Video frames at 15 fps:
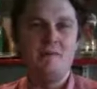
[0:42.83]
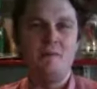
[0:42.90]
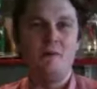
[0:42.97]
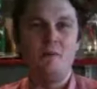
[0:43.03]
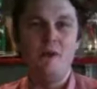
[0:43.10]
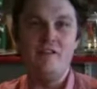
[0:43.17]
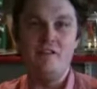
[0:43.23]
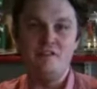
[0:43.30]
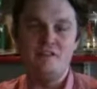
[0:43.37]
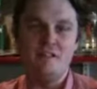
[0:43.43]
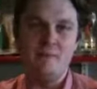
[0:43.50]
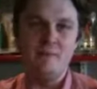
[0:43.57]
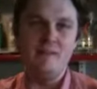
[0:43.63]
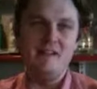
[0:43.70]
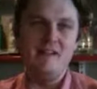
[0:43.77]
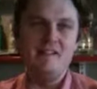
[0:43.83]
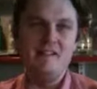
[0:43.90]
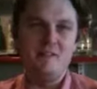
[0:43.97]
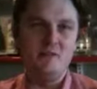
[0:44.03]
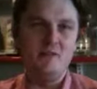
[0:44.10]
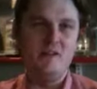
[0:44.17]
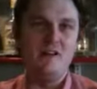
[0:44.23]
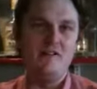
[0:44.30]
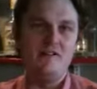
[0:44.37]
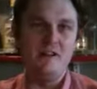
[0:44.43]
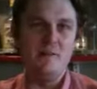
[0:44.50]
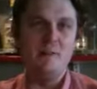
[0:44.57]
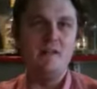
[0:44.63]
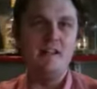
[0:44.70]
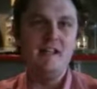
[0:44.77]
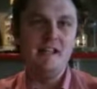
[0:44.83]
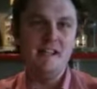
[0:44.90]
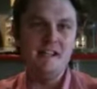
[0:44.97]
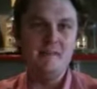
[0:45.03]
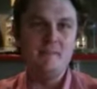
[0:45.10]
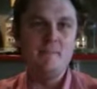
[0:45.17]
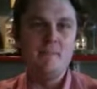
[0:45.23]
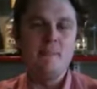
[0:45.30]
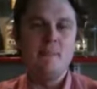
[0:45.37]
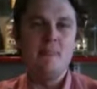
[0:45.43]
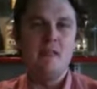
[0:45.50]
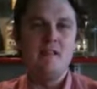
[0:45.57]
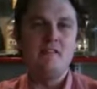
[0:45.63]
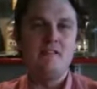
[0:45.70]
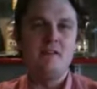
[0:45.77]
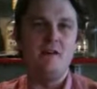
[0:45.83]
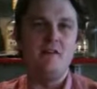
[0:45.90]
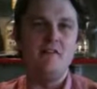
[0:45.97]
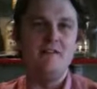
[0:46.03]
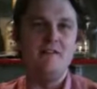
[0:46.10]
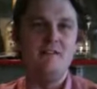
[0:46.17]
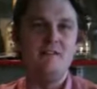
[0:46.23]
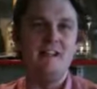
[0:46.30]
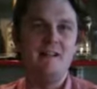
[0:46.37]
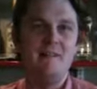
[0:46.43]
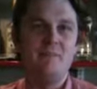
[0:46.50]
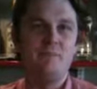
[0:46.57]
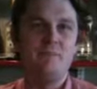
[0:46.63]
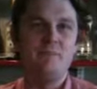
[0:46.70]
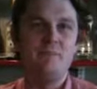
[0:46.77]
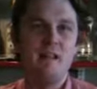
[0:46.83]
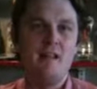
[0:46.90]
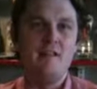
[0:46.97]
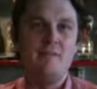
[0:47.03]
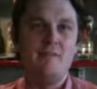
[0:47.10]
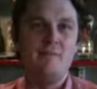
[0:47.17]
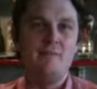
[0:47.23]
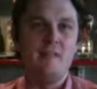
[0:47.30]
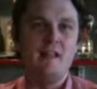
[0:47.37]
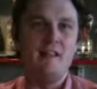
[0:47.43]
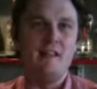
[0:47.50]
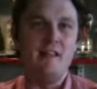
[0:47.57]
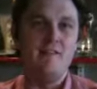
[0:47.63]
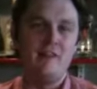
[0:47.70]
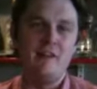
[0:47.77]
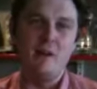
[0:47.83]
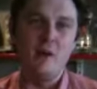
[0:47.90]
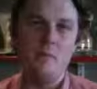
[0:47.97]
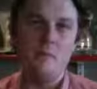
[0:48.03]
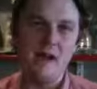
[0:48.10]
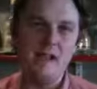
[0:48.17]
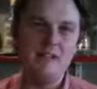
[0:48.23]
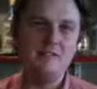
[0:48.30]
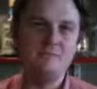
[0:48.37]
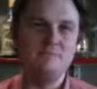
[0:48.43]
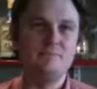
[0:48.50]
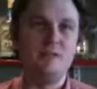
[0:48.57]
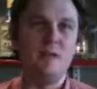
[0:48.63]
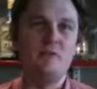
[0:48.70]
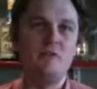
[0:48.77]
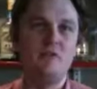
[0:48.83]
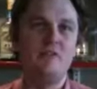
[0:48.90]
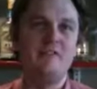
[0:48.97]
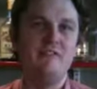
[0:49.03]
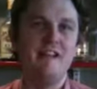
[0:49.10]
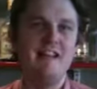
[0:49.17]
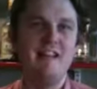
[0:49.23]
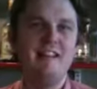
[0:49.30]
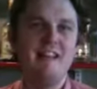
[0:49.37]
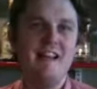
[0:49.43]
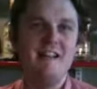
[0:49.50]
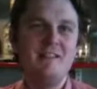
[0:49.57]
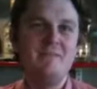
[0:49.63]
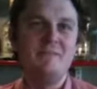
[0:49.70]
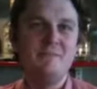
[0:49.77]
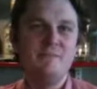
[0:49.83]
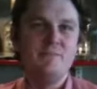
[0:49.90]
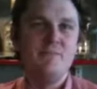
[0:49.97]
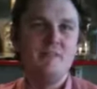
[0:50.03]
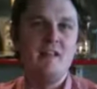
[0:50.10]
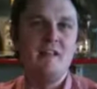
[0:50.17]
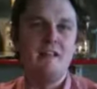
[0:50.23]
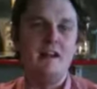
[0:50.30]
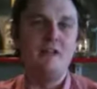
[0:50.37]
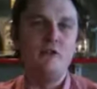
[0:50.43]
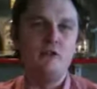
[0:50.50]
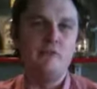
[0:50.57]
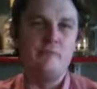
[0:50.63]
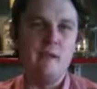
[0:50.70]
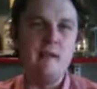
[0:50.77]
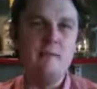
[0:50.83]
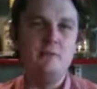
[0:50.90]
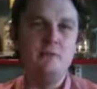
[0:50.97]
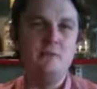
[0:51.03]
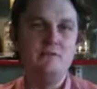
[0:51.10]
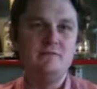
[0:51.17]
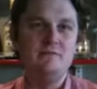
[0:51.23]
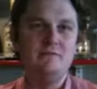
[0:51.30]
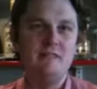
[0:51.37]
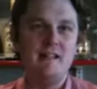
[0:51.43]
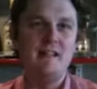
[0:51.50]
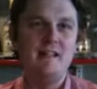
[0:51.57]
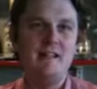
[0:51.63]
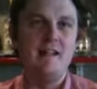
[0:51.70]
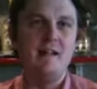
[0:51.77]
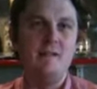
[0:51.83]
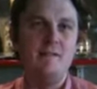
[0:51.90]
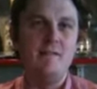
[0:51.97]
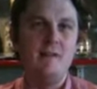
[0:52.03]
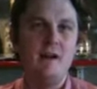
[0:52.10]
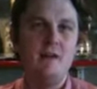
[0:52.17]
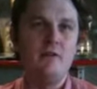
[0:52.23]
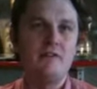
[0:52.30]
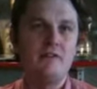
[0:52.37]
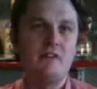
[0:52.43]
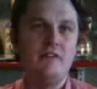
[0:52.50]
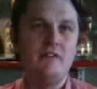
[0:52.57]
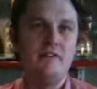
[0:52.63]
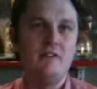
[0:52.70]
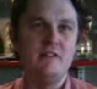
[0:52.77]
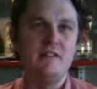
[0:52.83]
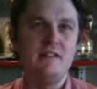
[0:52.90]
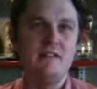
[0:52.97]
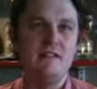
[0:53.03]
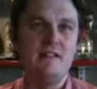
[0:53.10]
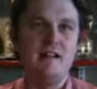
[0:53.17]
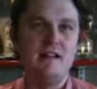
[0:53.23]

My wife is Japanese and all of her family are here, so I feel um, if I go back, I'm sort of letting down a lot of people, and um, I also feel that.